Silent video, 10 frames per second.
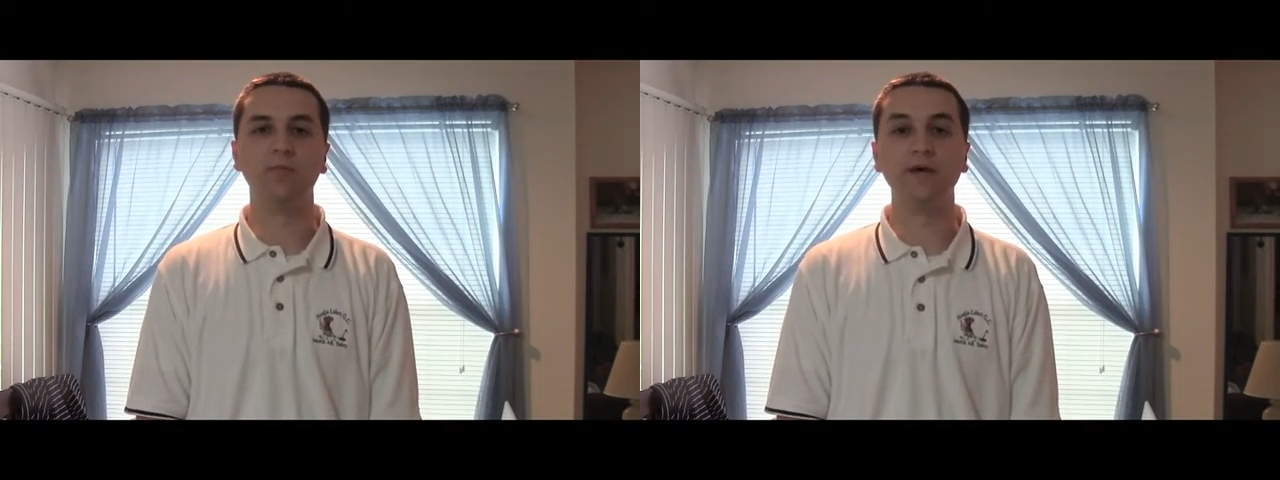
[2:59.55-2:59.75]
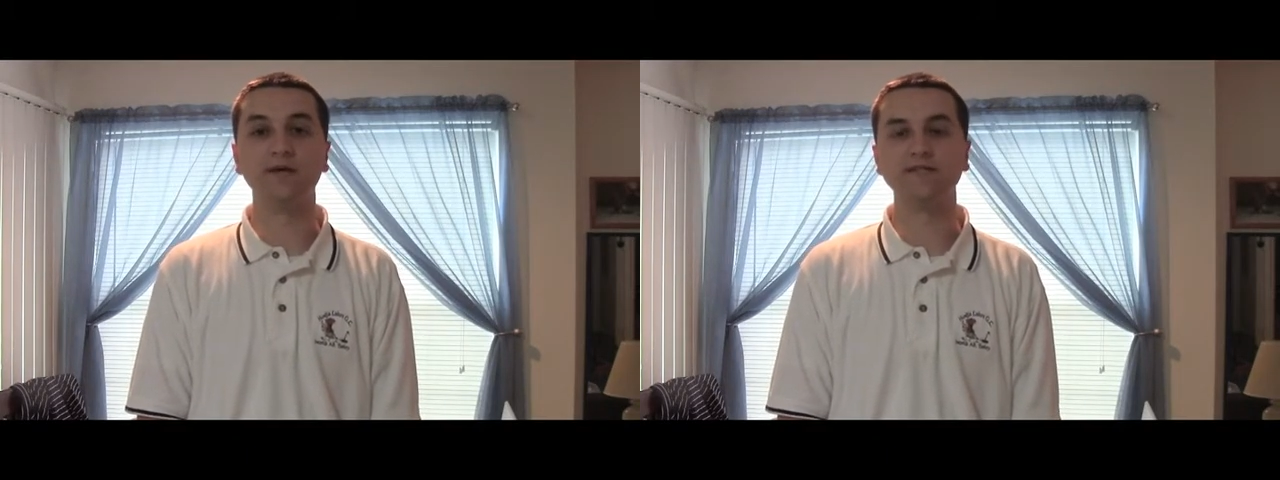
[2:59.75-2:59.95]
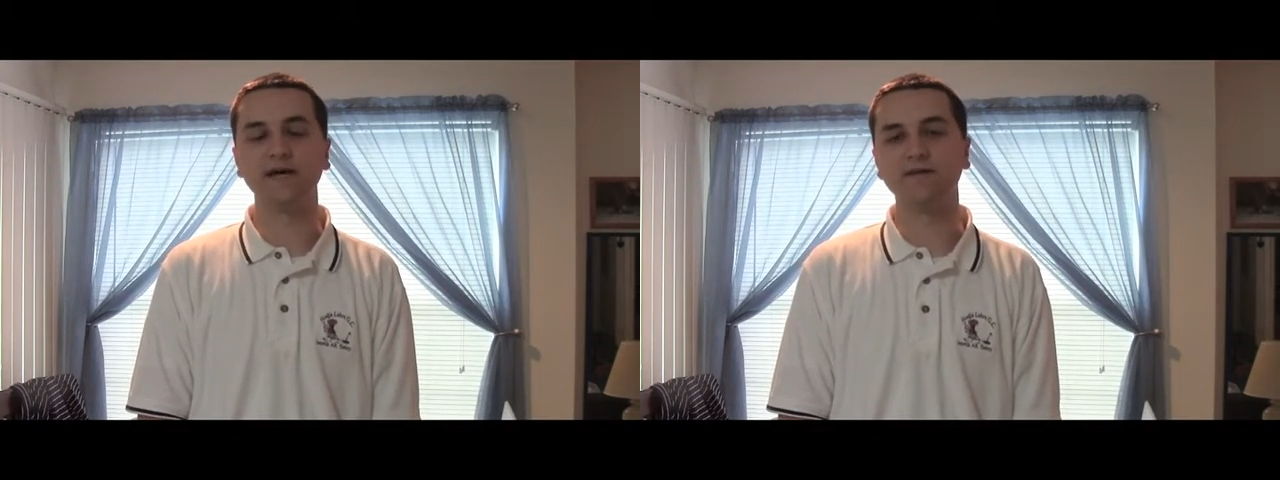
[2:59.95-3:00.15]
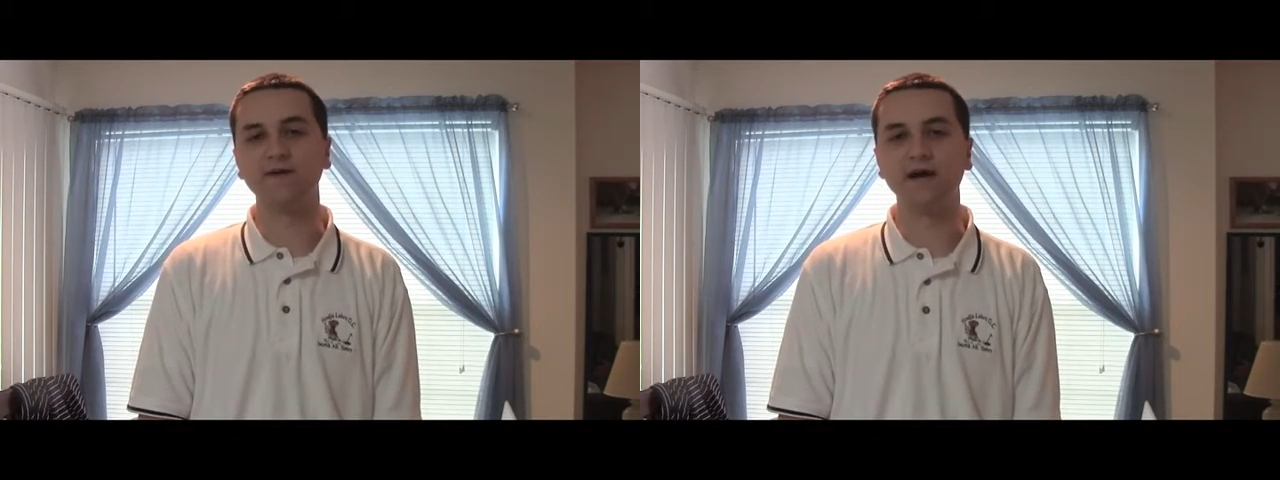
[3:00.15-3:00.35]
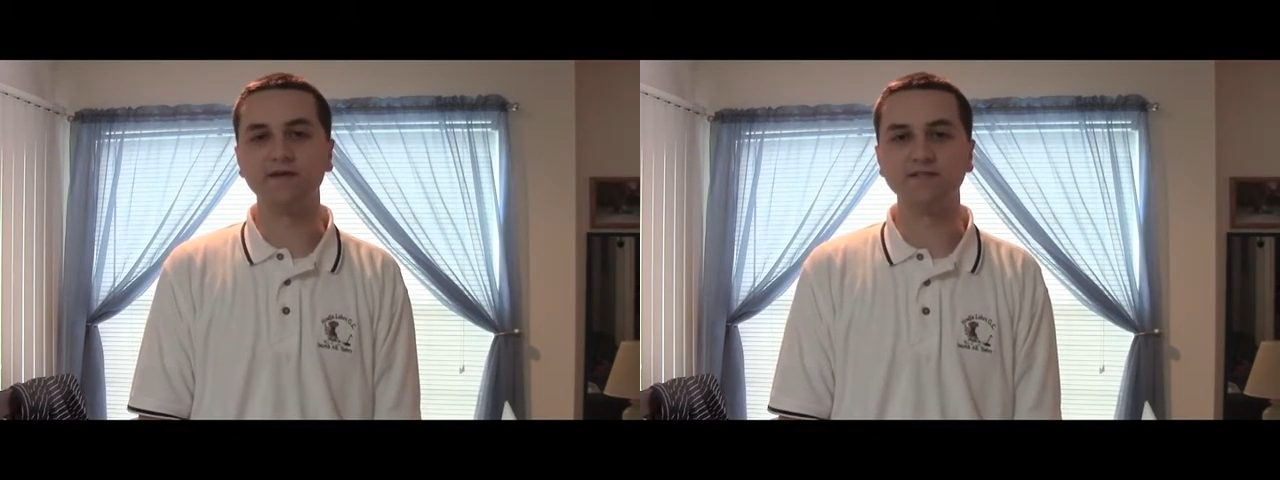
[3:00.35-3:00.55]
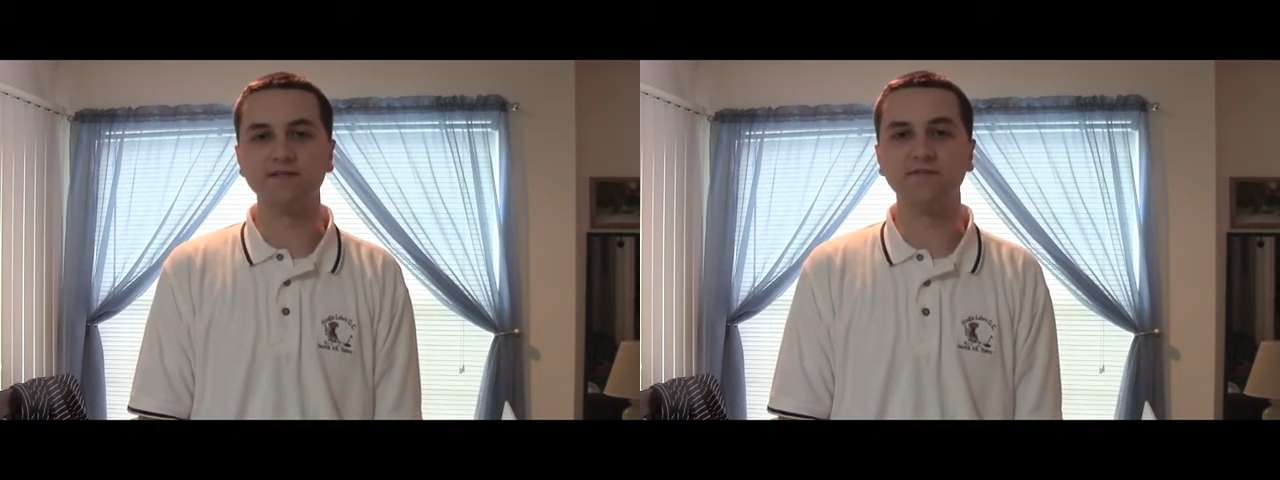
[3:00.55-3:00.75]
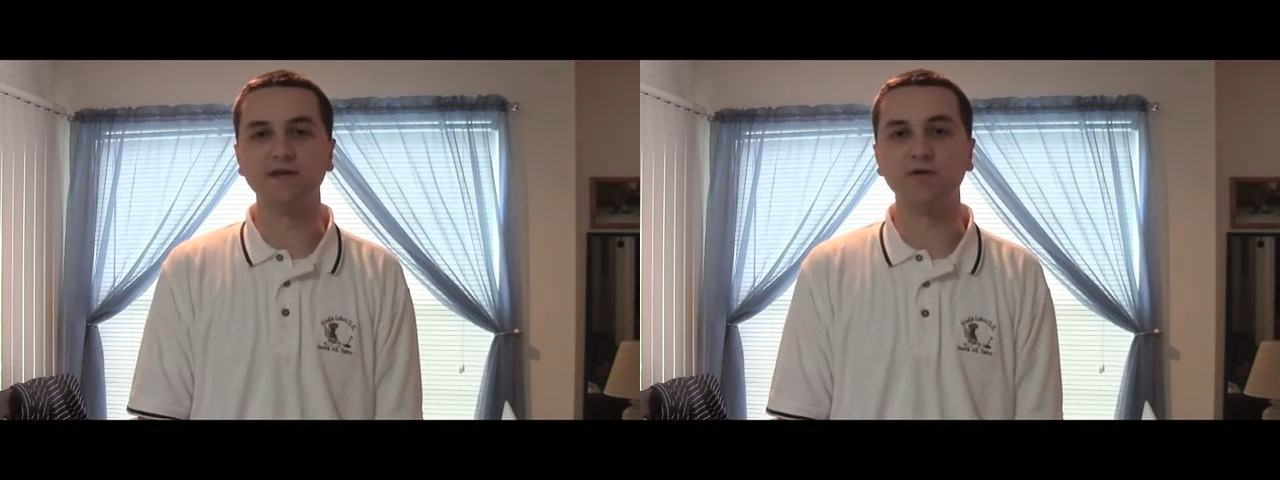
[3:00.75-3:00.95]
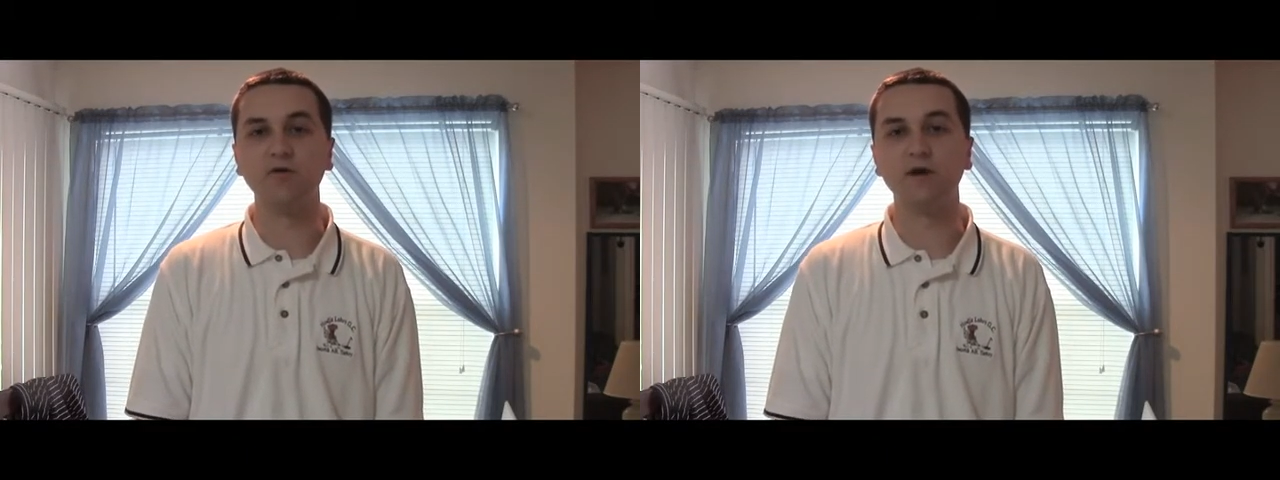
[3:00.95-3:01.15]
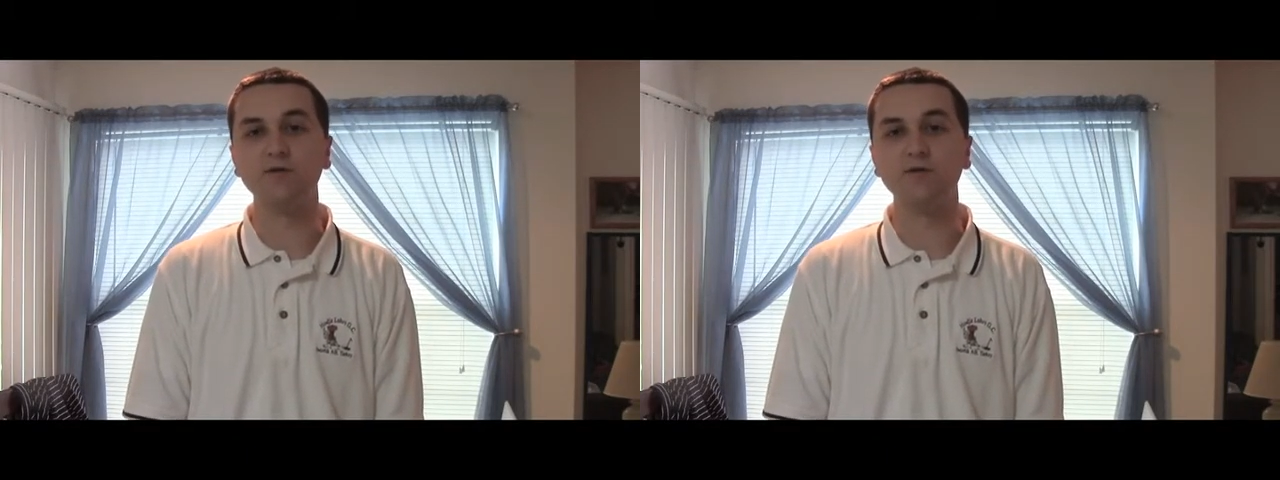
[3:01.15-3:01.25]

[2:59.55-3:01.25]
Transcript: big deciding factors is that they've already